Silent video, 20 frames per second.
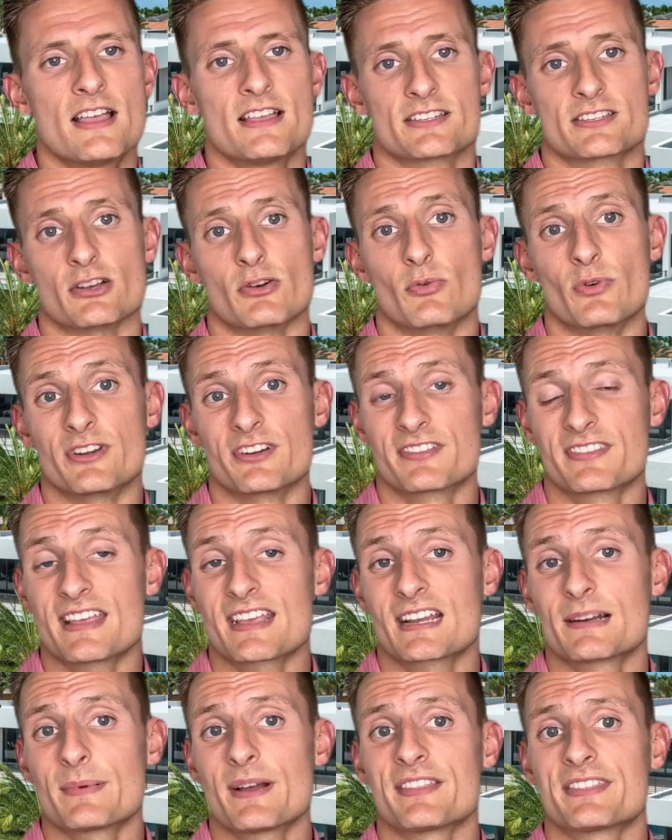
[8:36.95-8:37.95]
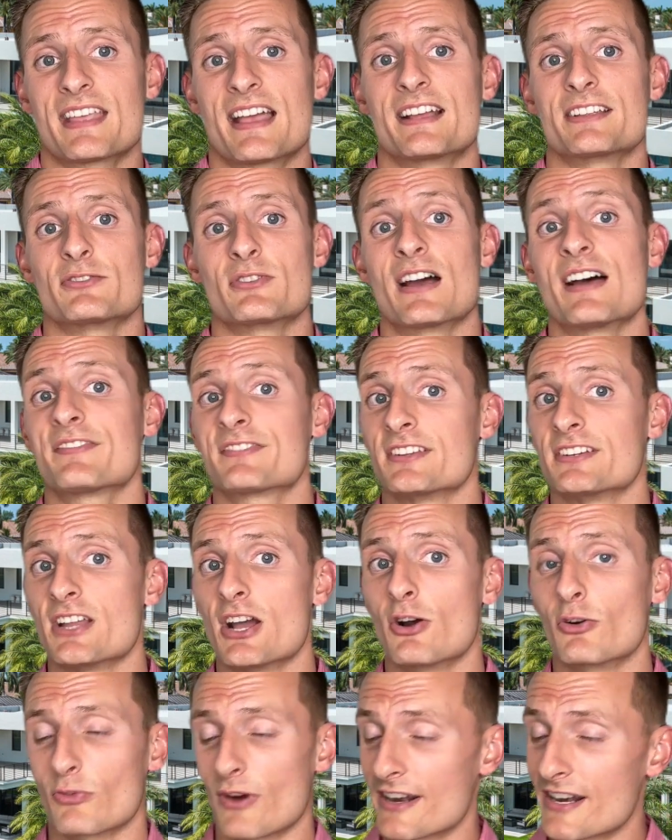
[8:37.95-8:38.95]
So when you're thinking about that, you have to
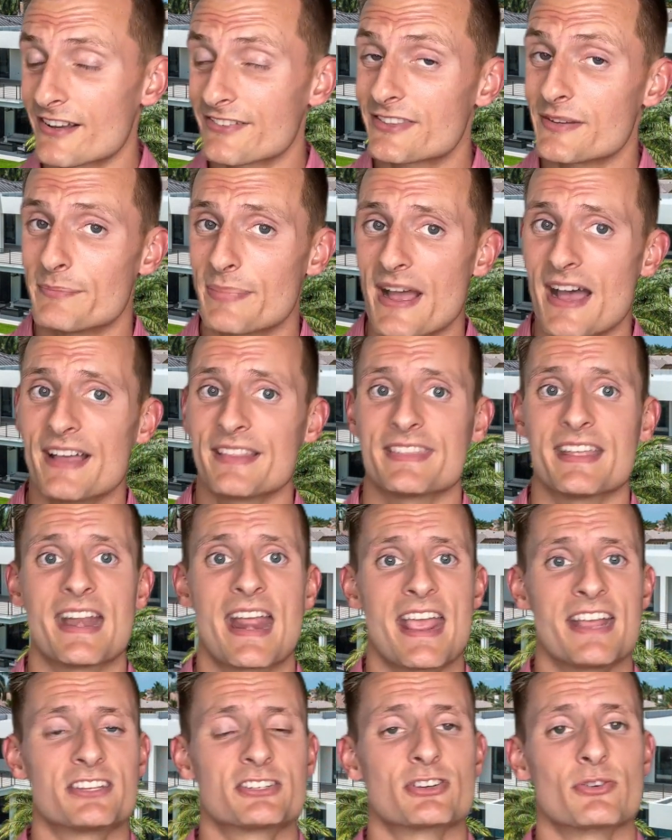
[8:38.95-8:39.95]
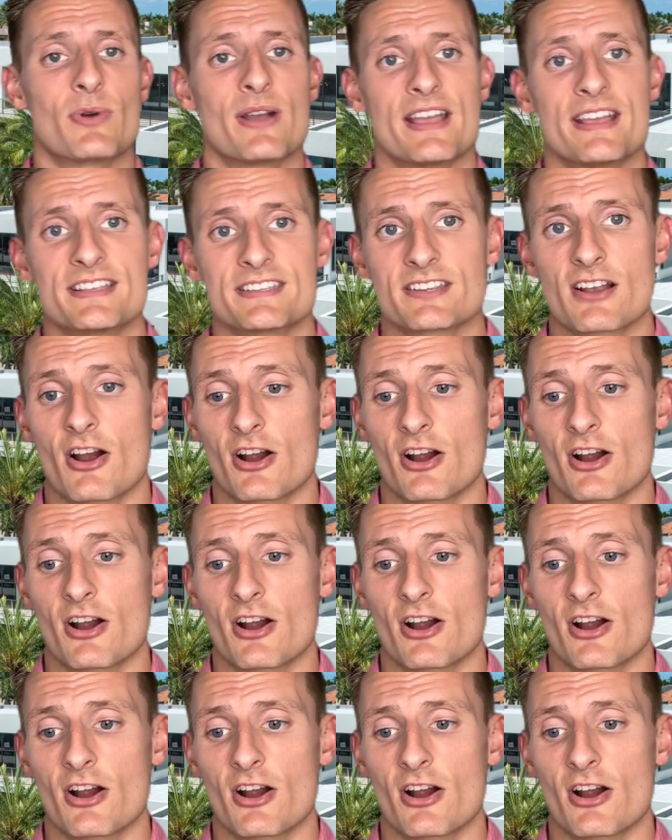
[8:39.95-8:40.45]
know right off the bat that HOAs